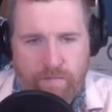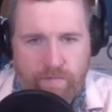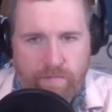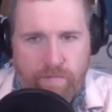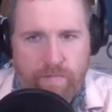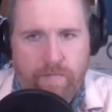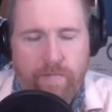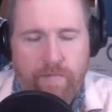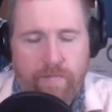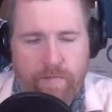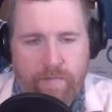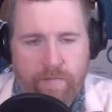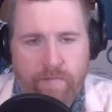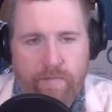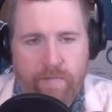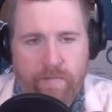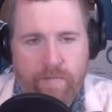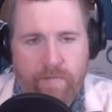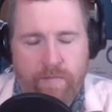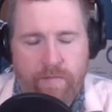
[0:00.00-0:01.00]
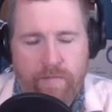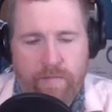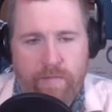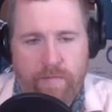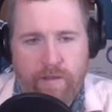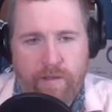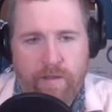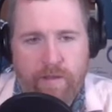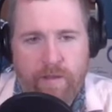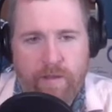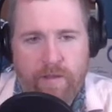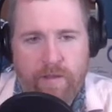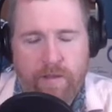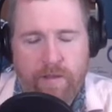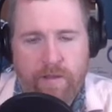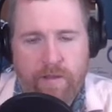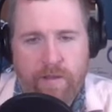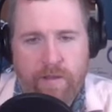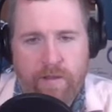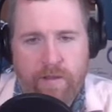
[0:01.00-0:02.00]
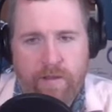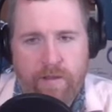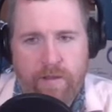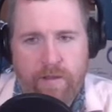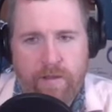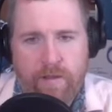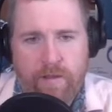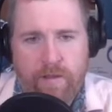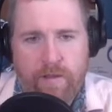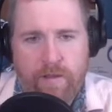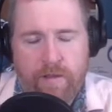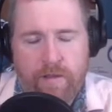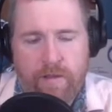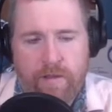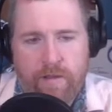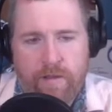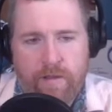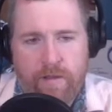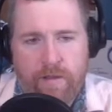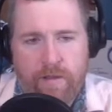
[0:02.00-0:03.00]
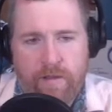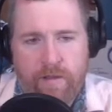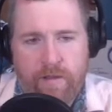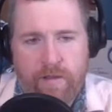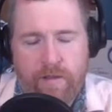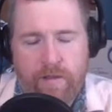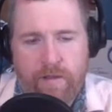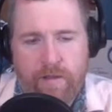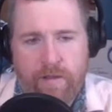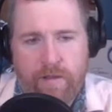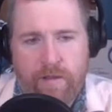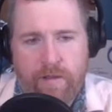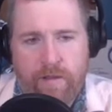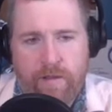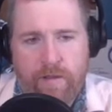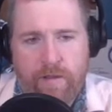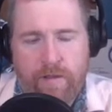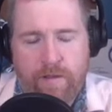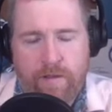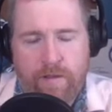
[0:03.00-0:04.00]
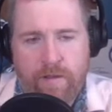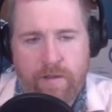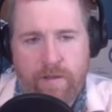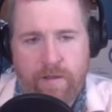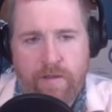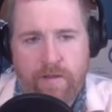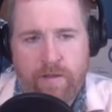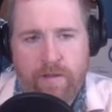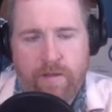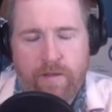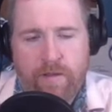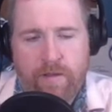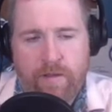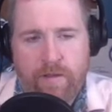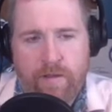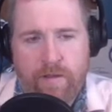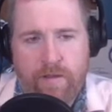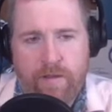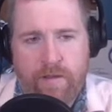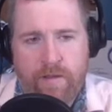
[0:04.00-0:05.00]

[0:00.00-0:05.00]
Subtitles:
No words are spoken by the person on screen.